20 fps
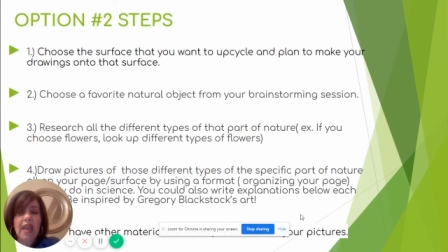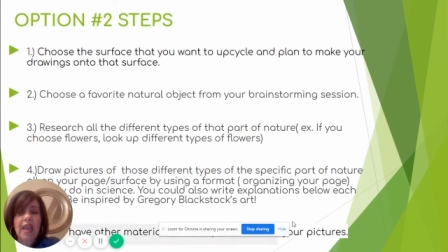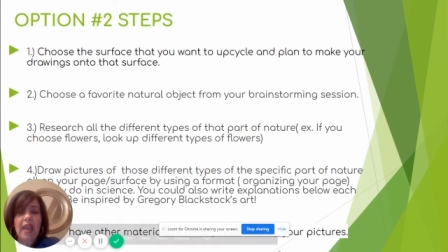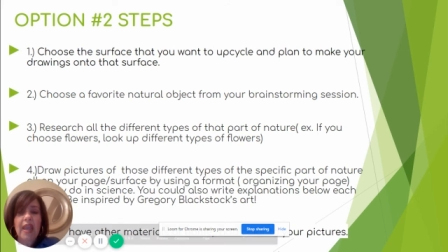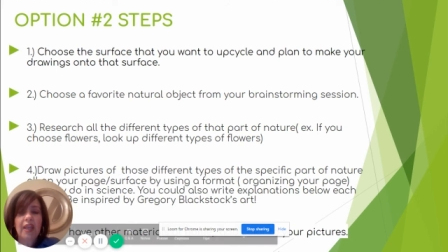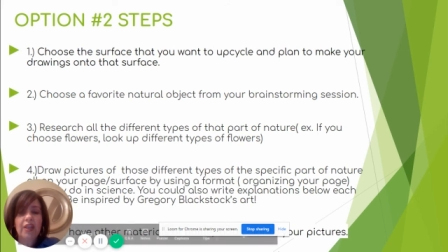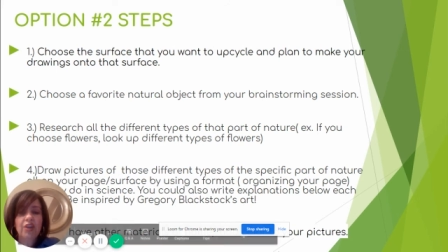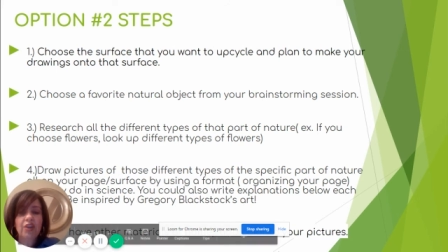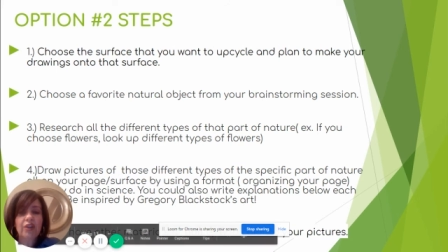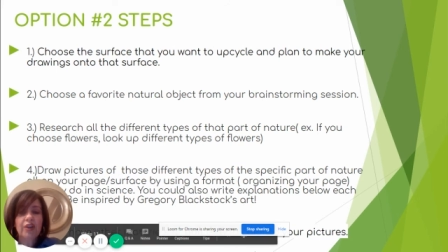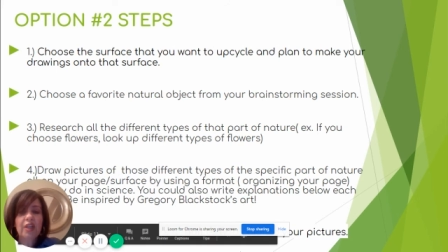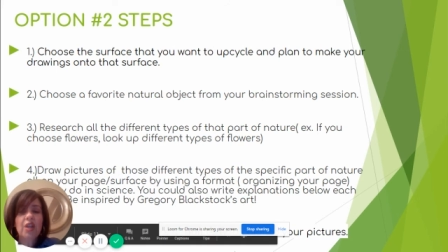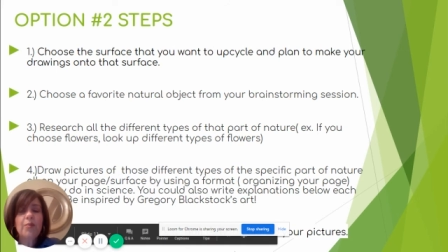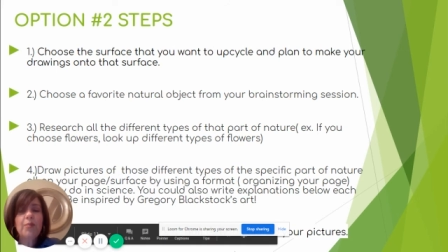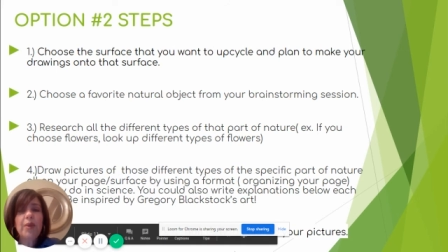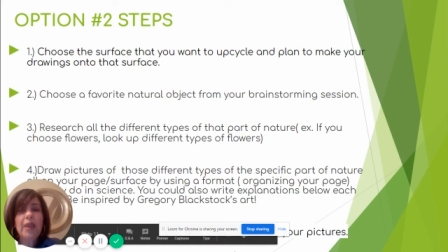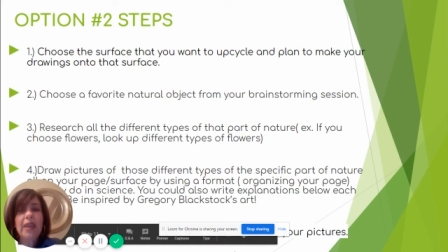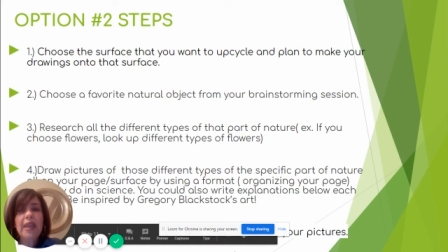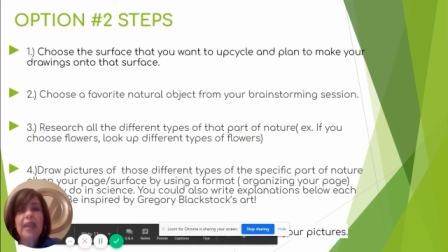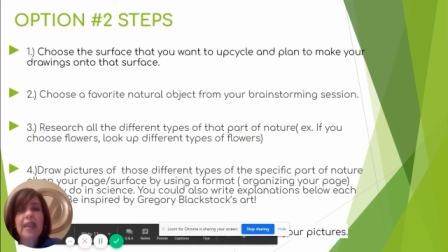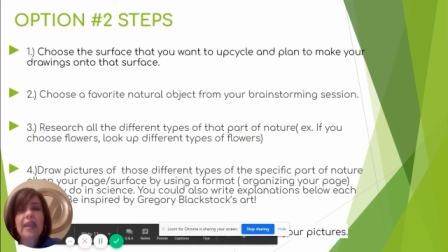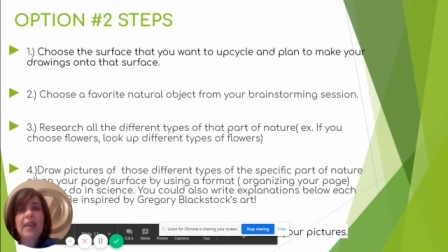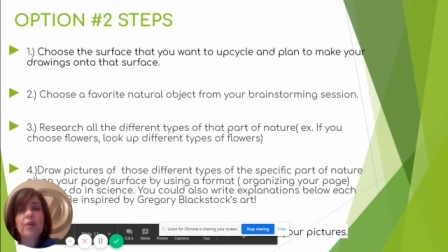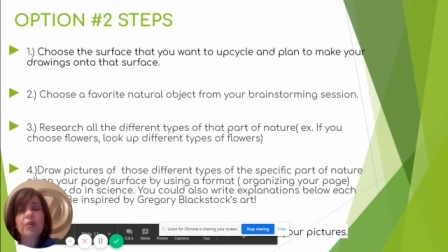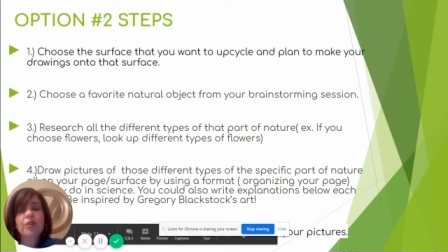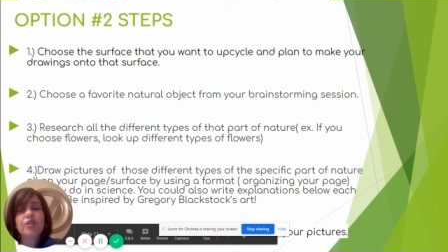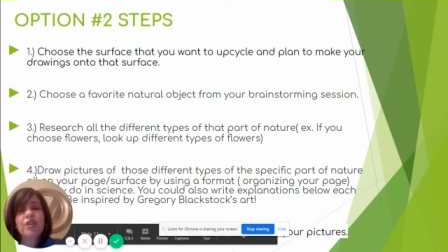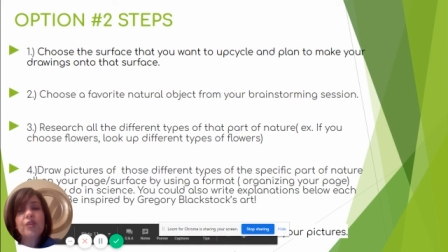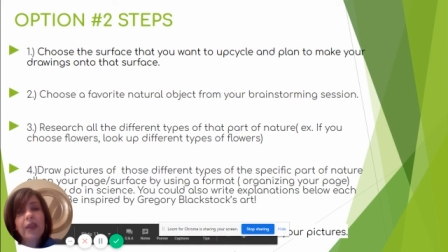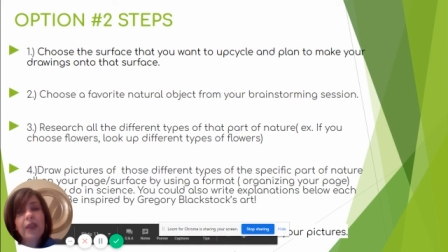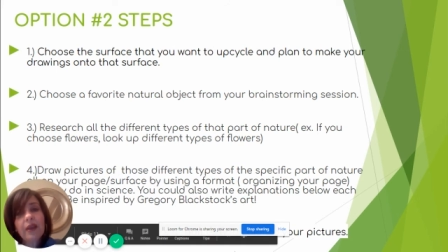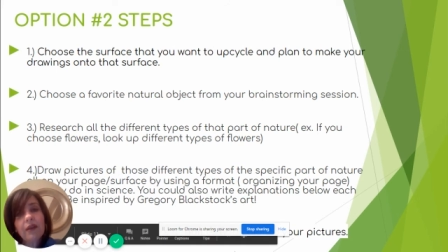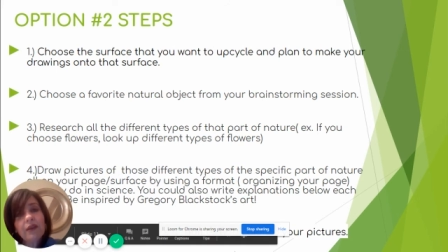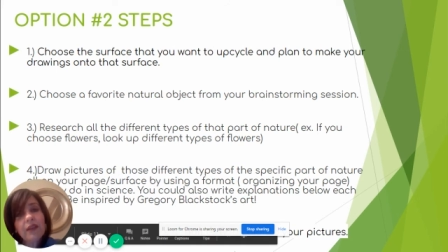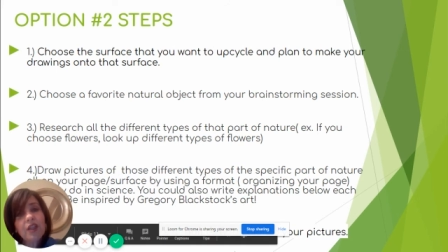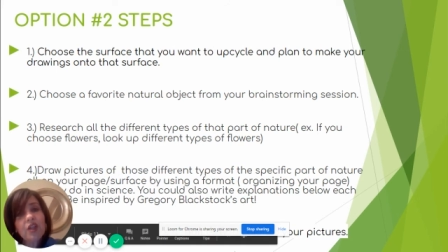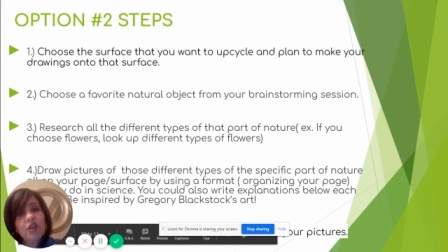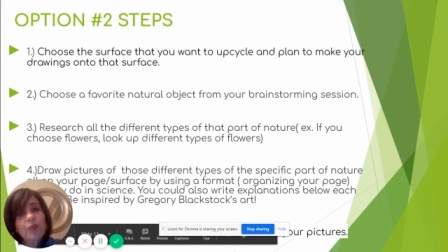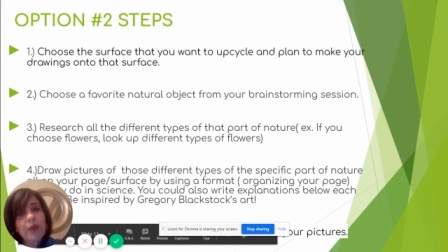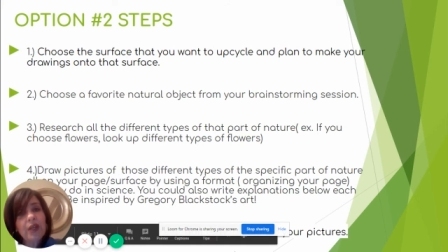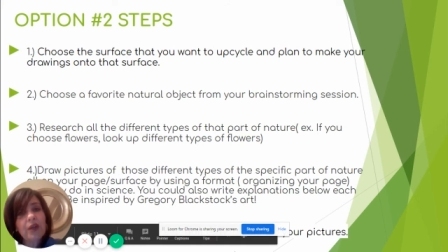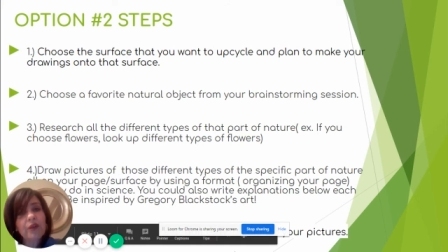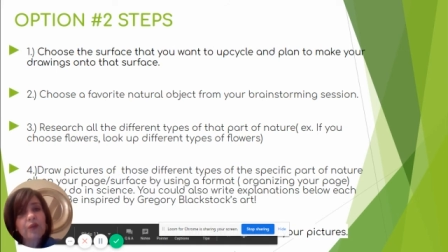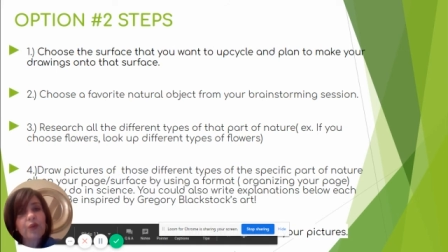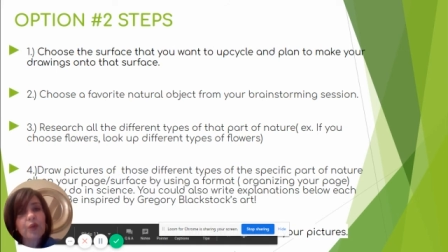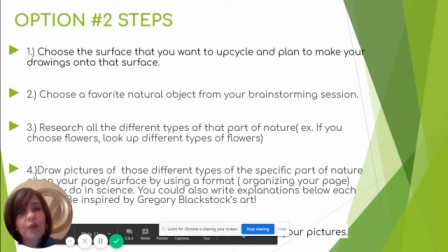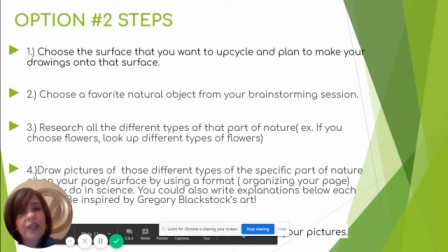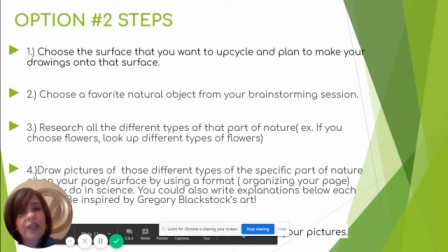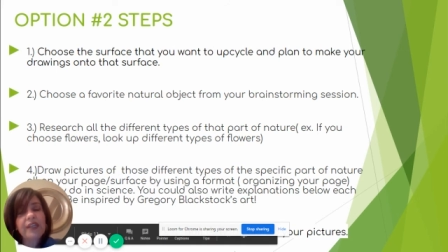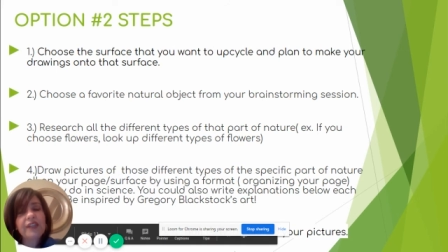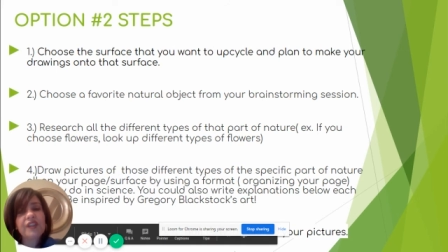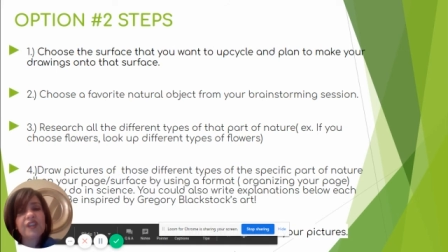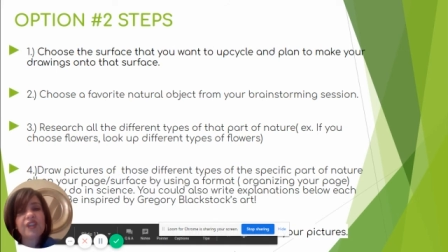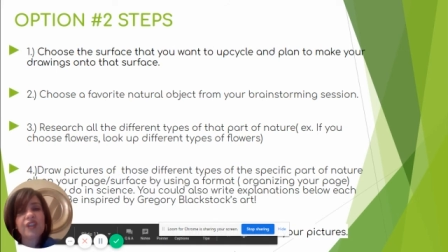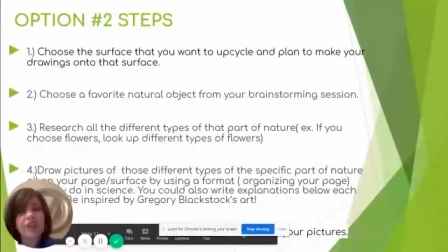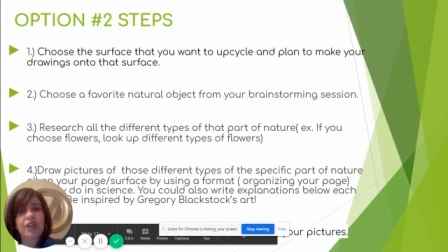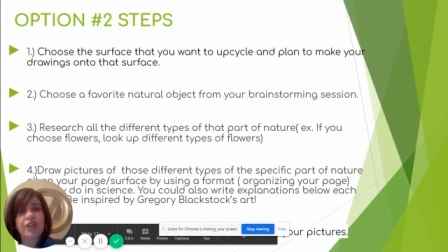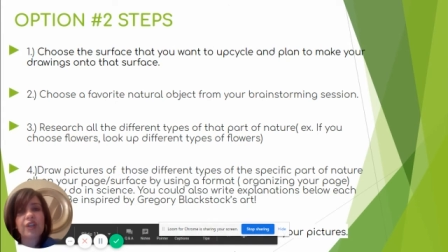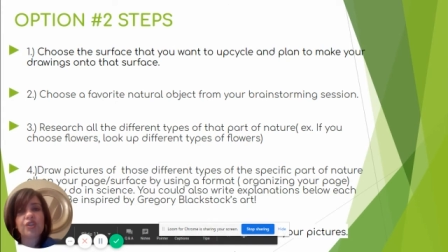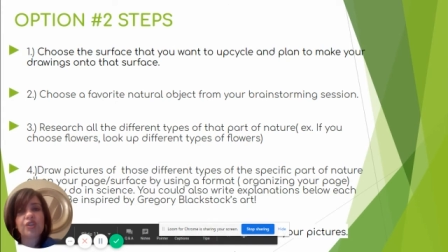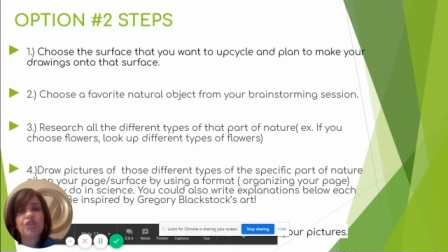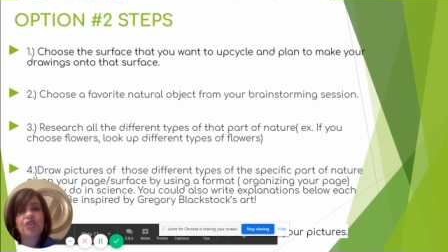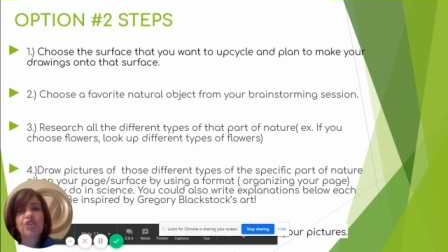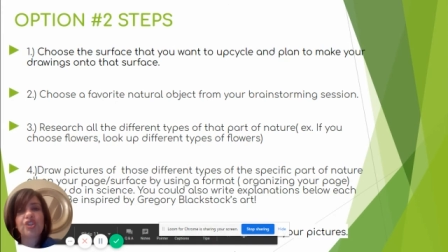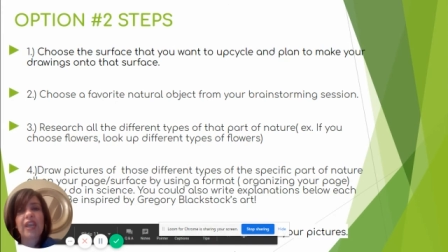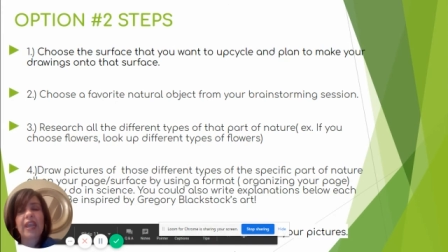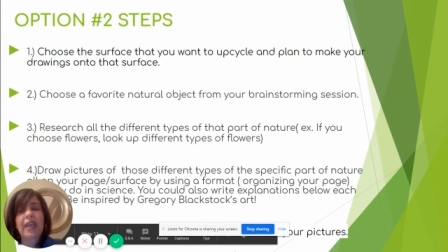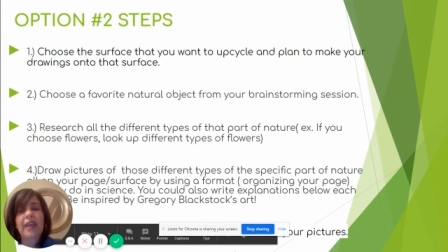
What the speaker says: And you're going to be doing a little bit of research